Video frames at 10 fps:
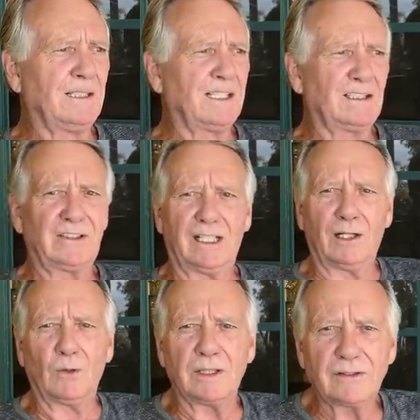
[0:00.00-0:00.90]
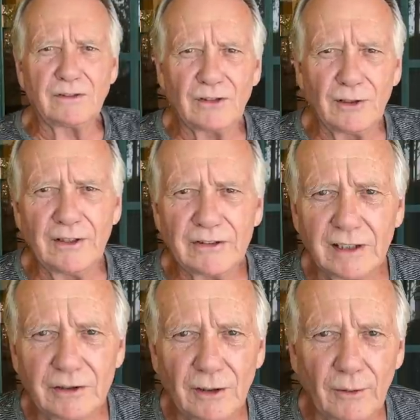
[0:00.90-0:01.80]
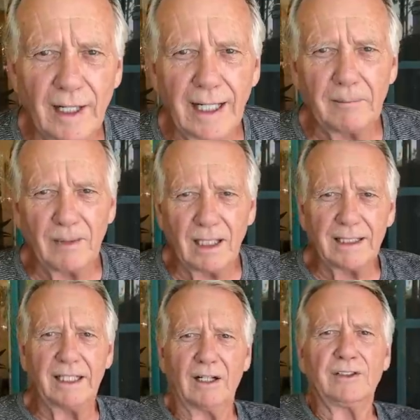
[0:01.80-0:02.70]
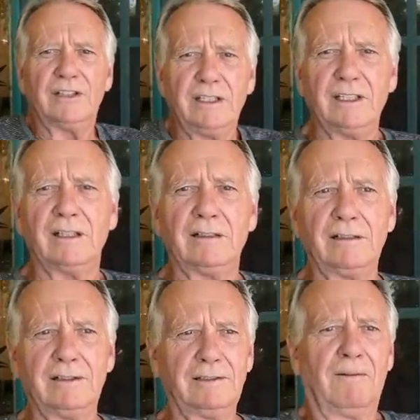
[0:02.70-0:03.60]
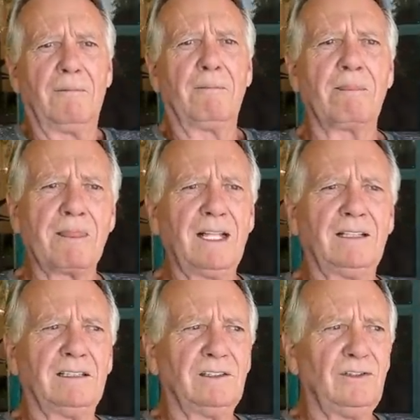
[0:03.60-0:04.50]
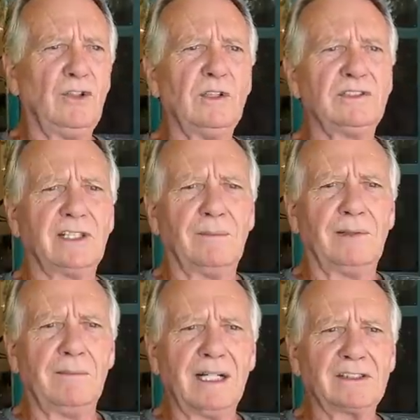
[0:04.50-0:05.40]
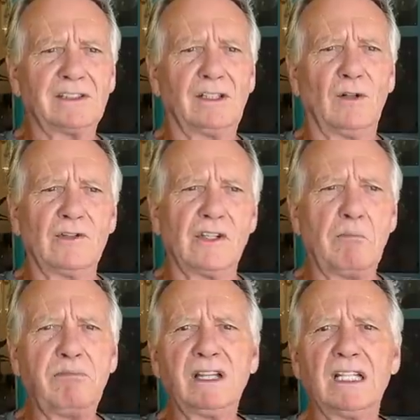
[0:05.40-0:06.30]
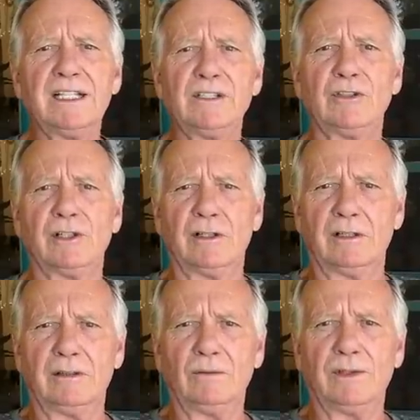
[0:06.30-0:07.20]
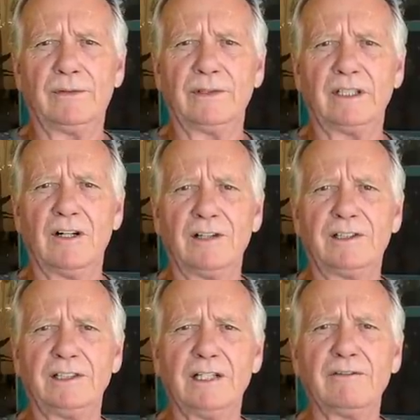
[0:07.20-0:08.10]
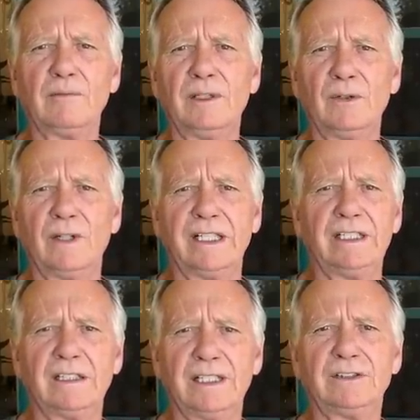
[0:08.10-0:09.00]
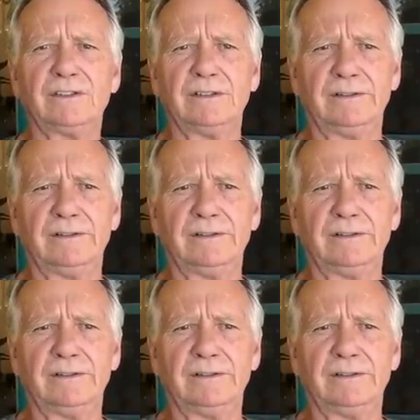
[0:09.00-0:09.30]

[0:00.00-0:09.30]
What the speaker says: I said, I don't want to turn this into a rant, but I guarantee you, doing something in Mexico is a pleasure with regard to government regulation.